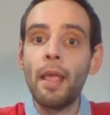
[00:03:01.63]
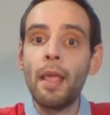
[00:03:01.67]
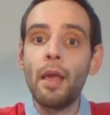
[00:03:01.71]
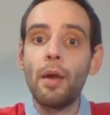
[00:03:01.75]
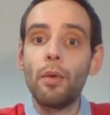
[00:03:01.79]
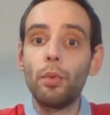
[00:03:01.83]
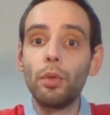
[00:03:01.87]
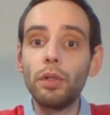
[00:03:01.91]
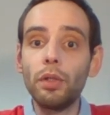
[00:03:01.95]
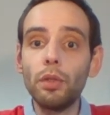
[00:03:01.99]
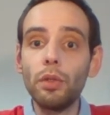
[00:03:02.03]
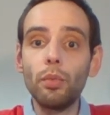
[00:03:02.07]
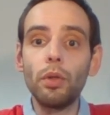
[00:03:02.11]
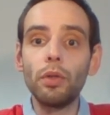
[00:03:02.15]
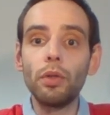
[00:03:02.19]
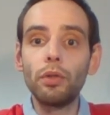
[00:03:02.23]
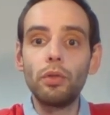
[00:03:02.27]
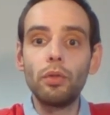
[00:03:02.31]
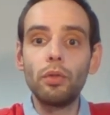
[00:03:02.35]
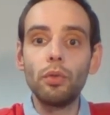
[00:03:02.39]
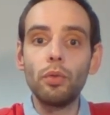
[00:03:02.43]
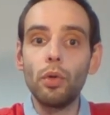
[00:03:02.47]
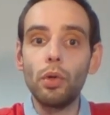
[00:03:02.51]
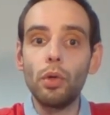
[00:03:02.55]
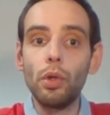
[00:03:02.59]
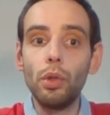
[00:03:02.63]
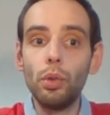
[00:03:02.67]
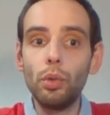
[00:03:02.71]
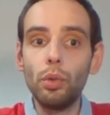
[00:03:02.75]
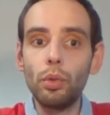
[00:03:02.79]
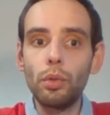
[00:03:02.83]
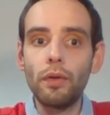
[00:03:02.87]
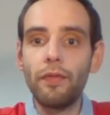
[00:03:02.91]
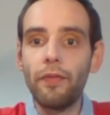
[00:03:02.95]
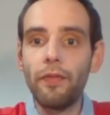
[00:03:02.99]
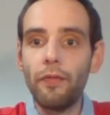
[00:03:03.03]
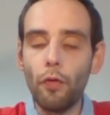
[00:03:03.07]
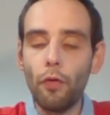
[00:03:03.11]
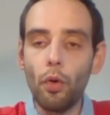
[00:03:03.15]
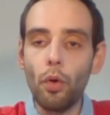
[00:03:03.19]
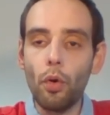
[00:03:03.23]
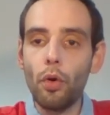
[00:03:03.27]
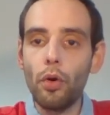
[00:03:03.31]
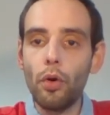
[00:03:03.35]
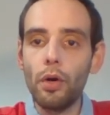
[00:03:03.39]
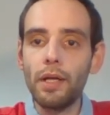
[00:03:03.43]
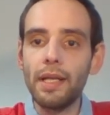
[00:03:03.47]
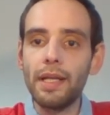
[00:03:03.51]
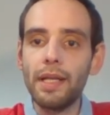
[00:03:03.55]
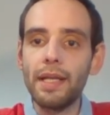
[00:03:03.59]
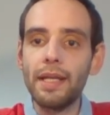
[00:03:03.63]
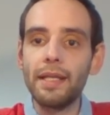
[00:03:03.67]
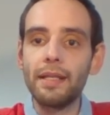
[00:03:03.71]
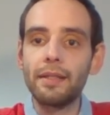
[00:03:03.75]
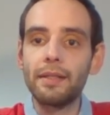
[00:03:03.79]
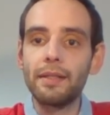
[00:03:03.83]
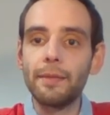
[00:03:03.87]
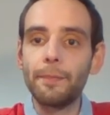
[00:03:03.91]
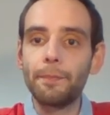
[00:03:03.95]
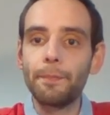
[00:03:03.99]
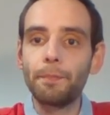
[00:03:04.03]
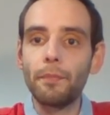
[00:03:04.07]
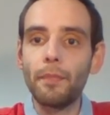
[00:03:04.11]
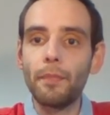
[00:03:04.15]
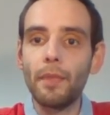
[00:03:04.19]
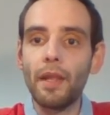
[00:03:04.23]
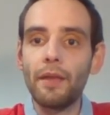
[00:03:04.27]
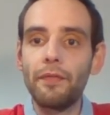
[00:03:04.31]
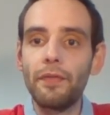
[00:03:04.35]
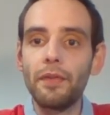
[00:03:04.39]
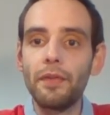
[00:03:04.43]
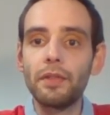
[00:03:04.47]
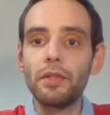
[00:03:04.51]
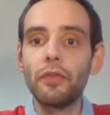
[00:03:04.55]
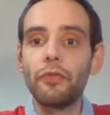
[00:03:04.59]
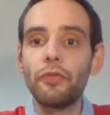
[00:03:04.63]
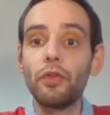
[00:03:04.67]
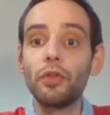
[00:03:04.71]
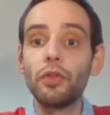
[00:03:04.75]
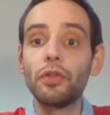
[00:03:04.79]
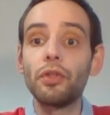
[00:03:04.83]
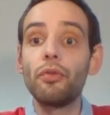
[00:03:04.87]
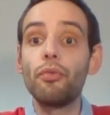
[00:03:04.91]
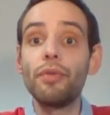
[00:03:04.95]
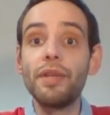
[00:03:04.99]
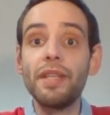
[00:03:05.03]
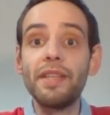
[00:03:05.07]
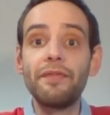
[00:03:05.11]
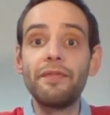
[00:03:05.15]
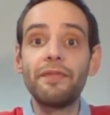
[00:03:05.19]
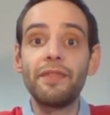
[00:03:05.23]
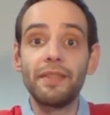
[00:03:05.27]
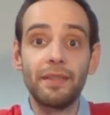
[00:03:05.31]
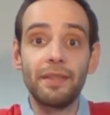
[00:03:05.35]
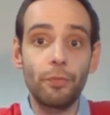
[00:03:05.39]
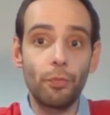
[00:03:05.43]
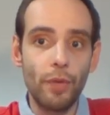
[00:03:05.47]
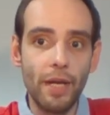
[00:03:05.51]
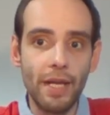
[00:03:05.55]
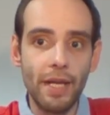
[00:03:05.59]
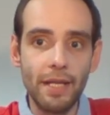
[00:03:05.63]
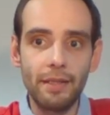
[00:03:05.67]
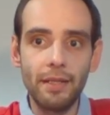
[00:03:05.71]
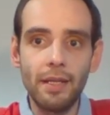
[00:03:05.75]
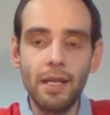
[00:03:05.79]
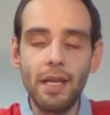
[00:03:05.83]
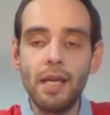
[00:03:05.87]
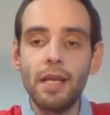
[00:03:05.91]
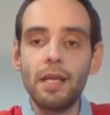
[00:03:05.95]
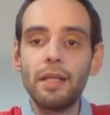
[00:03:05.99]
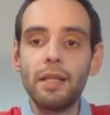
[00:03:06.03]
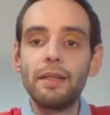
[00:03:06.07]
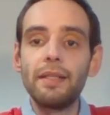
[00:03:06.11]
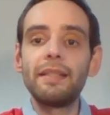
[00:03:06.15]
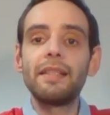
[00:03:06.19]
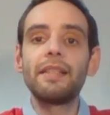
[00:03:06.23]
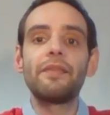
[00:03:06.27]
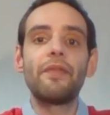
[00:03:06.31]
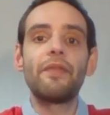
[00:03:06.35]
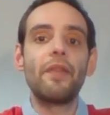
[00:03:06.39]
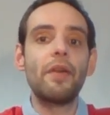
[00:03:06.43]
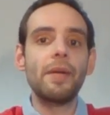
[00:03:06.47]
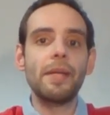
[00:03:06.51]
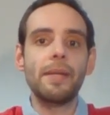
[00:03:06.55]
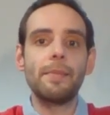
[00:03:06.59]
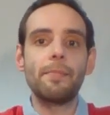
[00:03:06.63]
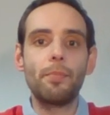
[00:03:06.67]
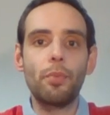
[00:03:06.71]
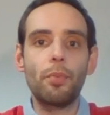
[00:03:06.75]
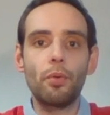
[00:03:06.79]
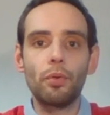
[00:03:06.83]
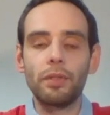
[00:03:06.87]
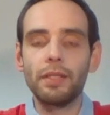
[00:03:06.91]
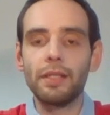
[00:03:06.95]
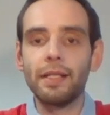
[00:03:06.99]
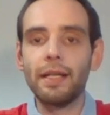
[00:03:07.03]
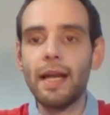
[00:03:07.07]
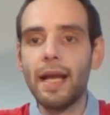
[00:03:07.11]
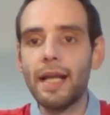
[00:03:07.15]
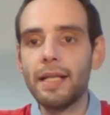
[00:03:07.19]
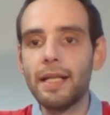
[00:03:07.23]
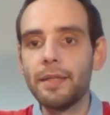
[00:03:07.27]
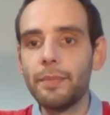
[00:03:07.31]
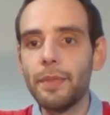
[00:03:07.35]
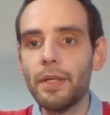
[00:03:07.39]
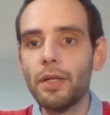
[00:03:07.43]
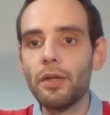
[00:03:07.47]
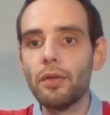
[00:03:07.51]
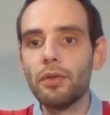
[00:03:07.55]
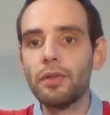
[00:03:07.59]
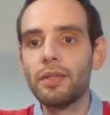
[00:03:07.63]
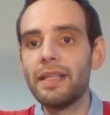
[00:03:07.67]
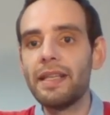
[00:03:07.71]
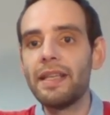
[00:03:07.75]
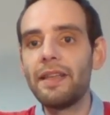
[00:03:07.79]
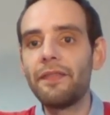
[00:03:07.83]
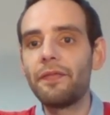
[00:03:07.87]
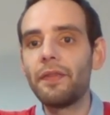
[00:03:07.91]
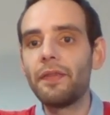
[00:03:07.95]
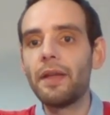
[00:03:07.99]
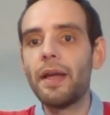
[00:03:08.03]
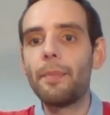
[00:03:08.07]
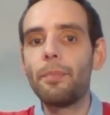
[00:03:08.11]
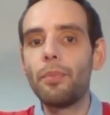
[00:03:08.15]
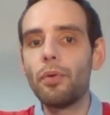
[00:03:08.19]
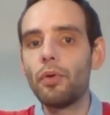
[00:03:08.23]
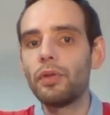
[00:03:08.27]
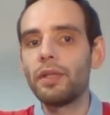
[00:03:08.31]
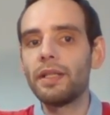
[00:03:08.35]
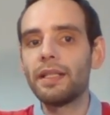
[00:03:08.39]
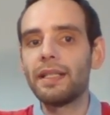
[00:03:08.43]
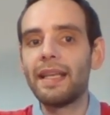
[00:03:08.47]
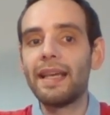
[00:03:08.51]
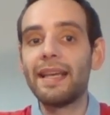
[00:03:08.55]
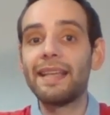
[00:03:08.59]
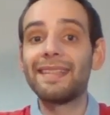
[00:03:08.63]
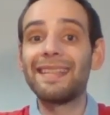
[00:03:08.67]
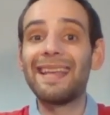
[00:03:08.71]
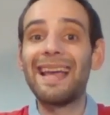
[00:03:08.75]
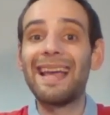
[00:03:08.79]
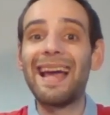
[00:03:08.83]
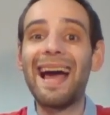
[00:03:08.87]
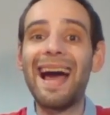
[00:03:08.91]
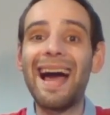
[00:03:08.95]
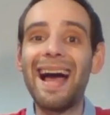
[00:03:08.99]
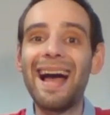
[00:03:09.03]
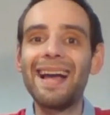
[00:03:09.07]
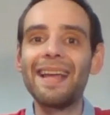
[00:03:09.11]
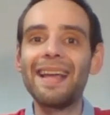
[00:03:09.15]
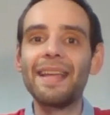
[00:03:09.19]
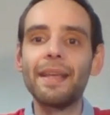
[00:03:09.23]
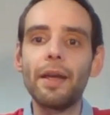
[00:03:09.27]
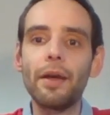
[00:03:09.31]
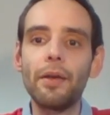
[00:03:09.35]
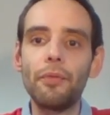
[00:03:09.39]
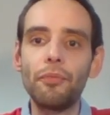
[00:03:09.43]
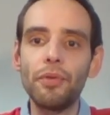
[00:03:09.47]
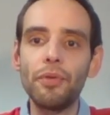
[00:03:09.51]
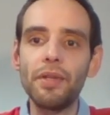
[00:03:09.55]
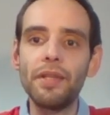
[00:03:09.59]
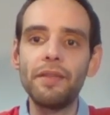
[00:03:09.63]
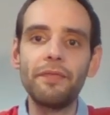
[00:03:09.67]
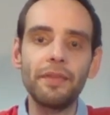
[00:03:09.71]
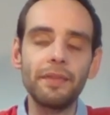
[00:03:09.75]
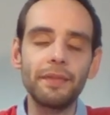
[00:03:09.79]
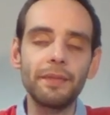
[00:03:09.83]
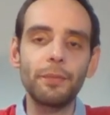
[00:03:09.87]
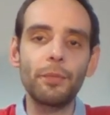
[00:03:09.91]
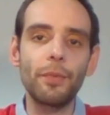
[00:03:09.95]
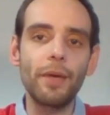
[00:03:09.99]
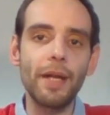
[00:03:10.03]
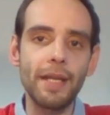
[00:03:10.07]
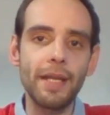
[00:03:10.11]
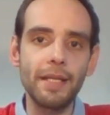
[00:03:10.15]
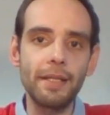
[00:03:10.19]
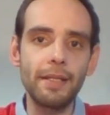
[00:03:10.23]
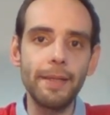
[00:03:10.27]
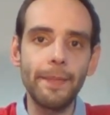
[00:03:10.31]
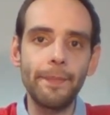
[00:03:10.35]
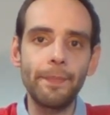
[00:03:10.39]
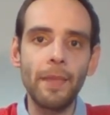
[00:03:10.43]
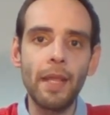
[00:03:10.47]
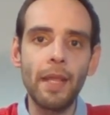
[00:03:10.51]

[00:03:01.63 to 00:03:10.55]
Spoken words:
what you want to look for is, first of all, the refund rate. This is very important, guys, because if a product has a high refund rate,